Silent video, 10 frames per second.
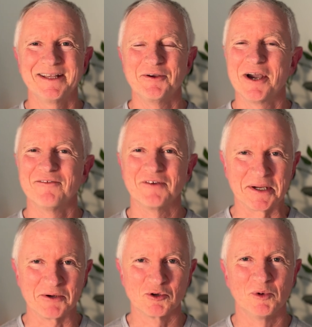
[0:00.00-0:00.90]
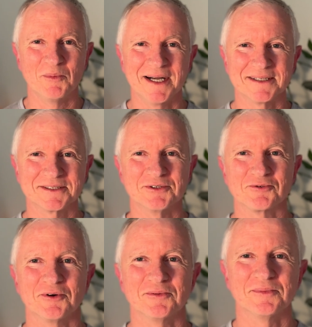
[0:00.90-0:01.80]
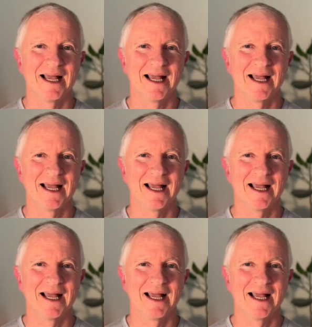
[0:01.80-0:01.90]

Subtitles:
You have irritable bowel syndrome.